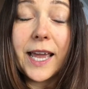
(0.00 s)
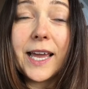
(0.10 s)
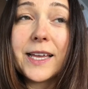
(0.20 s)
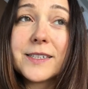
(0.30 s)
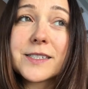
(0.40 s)

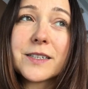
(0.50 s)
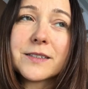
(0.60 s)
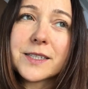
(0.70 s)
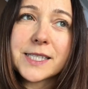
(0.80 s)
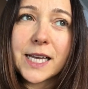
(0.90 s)
And
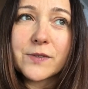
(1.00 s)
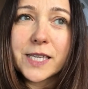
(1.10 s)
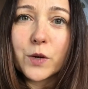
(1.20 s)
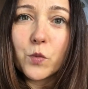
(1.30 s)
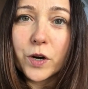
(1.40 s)
it sounds
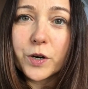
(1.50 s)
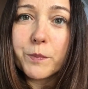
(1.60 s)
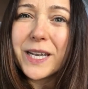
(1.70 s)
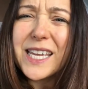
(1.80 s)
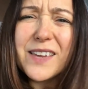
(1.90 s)
like
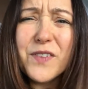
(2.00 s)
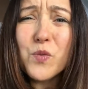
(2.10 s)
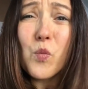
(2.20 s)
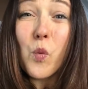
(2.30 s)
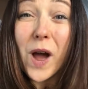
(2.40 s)
work, but
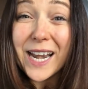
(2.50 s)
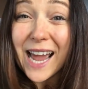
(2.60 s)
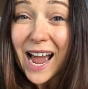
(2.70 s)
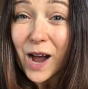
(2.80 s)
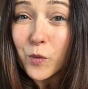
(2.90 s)
even 1
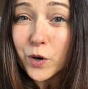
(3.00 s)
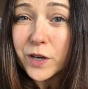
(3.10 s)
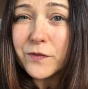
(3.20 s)
hour,